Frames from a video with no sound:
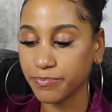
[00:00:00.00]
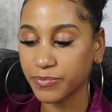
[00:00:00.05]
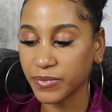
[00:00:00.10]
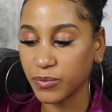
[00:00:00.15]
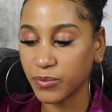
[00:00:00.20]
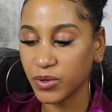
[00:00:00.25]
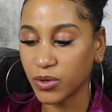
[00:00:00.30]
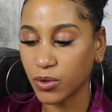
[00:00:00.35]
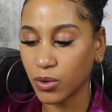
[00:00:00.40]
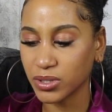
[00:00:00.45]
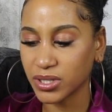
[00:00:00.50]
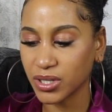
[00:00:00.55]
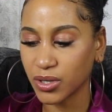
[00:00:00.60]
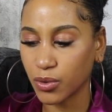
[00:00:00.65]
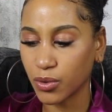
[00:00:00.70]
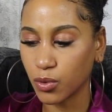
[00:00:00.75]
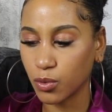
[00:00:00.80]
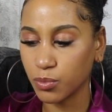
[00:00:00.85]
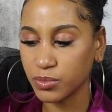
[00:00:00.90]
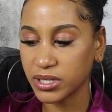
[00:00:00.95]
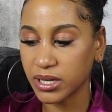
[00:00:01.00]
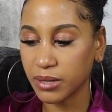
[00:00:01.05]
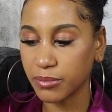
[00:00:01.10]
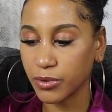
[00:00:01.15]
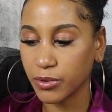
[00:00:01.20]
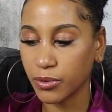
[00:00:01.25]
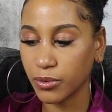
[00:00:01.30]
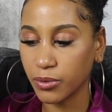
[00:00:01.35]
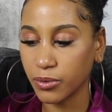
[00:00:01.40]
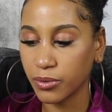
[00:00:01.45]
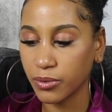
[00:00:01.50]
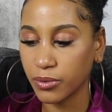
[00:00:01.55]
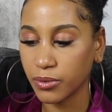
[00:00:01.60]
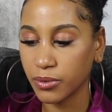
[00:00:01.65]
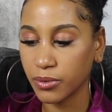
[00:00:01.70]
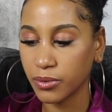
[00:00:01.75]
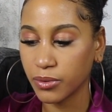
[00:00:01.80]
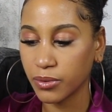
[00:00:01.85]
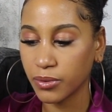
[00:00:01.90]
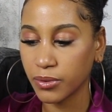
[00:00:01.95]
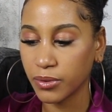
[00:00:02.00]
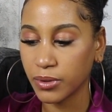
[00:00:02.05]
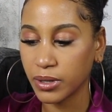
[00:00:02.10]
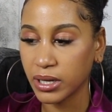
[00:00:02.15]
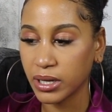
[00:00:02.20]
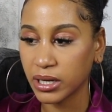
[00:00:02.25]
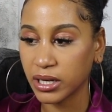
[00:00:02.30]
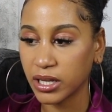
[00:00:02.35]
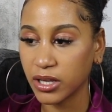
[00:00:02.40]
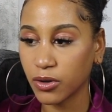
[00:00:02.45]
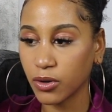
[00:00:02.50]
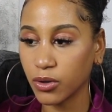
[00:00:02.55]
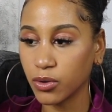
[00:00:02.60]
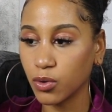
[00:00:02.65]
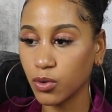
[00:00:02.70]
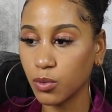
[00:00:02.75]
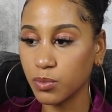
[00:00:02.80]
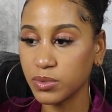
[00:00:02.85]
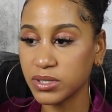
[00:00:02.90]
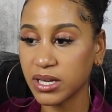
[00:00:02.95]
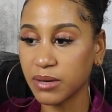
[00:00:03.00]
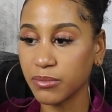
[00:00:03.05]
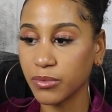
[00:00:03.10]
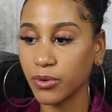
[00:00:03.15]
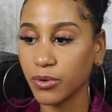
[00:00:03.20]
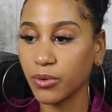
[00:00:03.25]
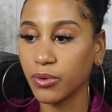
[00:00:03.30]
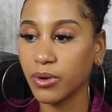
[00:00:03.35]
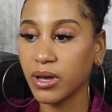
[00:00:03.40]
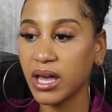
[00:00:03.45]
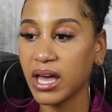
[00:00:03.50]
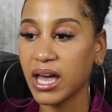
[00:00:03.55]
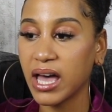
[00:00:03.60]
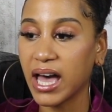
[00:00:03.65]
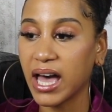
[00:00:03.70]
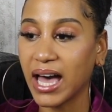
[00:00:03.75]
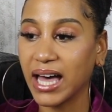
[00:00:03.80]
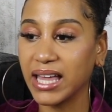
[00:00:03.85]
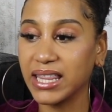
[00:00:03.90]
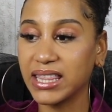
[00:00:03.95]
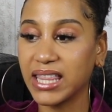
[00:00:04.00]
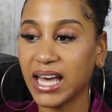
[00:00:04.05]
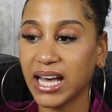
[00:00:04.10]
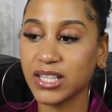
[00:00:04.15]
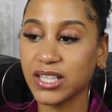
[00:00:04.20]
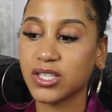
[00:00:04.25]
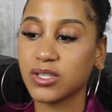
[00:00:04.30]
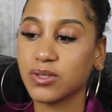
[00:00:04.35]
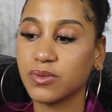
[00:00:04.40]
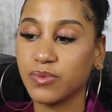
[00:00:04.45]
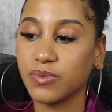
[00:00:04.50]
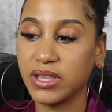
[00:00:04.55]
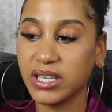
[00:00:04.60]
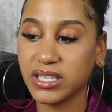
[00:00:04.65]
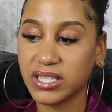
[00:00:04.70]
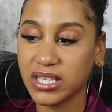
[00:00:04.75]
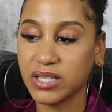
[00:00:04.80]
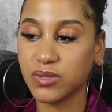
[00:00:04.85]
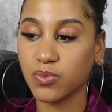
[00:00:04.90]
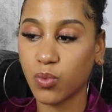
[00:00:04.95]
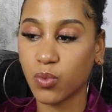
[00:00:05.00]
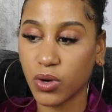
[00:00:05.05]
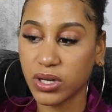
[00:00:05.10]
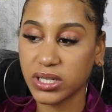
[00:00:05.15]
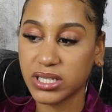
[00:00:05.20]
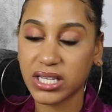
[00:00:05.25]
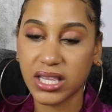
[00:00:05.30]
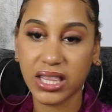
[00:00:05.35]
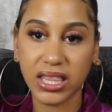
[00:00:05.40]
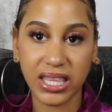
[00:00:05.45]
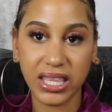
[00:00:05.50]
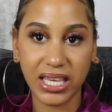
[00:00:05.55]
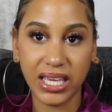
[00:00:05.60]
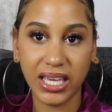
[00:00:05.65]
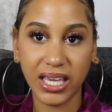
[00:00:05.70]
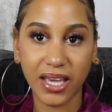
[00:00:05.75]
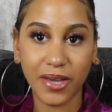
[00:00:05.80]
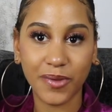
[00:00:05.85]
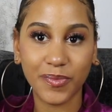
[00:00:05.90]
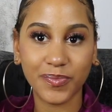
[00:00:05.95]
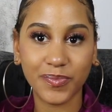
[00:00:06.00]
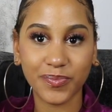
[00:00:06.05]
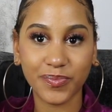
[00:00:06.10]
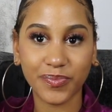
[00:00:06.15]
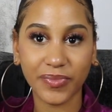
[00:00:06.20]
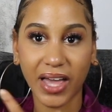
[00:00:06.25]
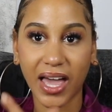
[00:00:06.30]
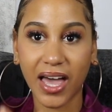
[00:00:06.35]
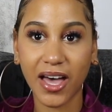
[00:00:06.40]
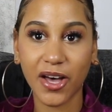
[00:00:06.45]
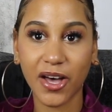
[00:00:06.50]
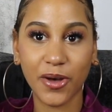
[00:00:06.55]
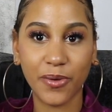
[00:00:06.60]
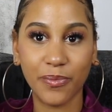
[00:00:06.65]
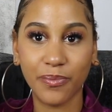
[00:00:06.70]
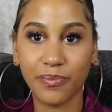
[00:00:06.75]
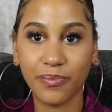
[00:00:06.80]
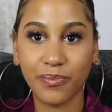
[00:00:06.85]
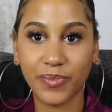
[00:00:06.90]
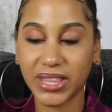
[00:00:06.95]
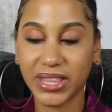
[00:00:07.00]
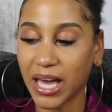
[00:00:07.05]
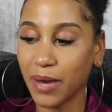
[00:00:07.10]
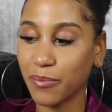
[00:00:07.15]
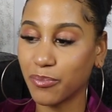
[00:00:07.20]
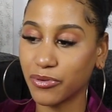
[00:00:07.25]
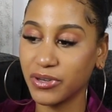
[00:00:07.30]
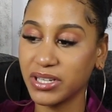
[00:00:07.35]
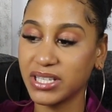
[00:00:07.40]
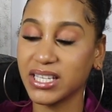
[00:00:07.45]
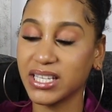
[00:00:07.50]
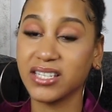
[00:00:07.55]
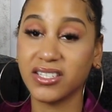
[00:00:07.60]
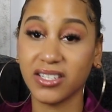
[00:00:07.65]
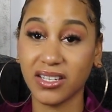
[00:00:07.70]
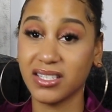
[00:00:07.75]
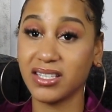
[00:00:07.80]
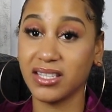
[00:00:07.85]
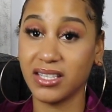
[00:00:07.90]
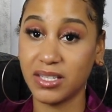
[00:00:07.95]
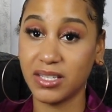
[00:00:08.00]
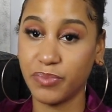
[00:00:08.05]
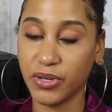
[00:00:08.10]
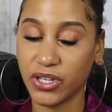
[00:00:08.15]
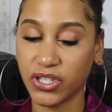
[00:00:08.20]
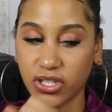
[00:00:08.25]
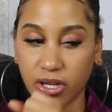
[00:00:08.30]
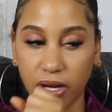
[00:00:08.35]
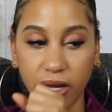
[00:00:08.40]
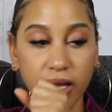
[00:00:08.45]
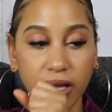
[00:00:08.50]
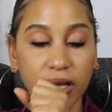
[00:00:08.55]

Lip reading: we called it home demo, click on home demo, and this is what the that preset does to this picture.